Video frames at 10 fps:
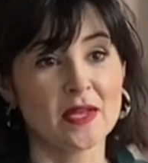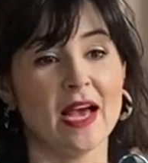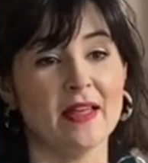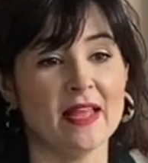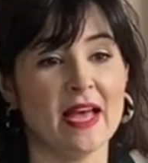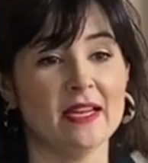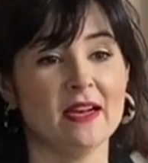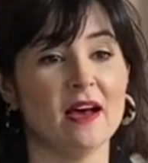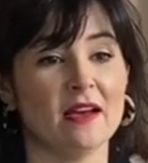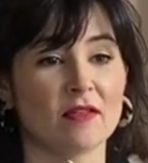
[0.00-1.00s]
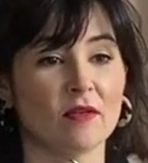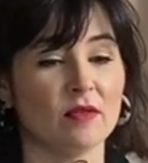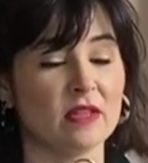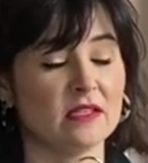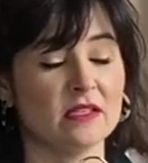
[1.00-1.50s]
And then I
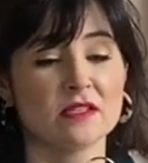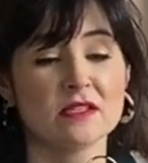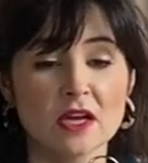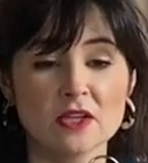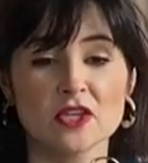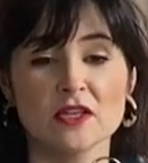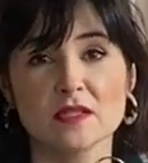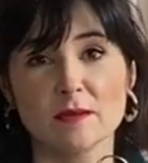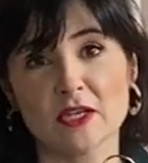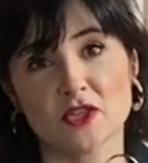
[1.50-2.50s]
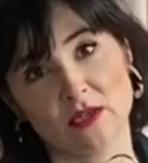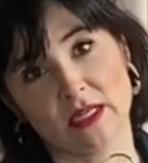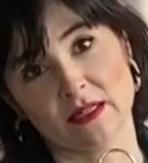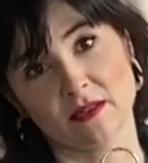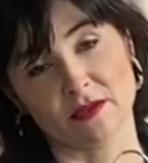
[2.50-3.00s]
thought, this is such a special
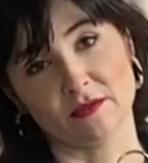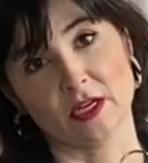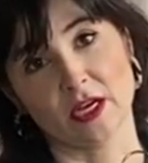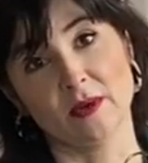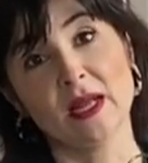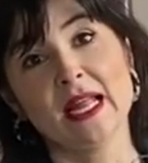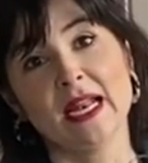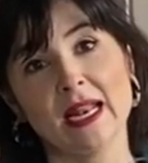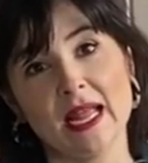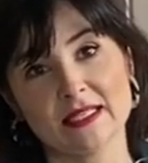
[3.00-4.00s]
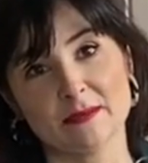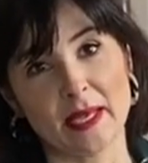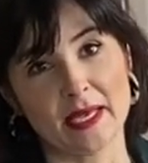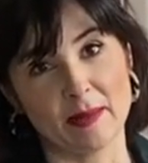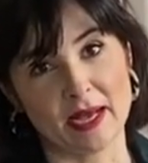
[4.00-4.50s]
little duffel coat, let's
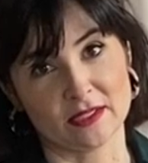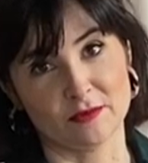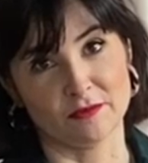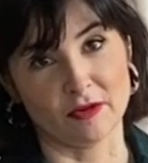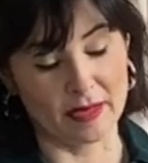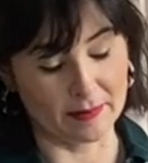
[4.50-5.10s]
make a pattern from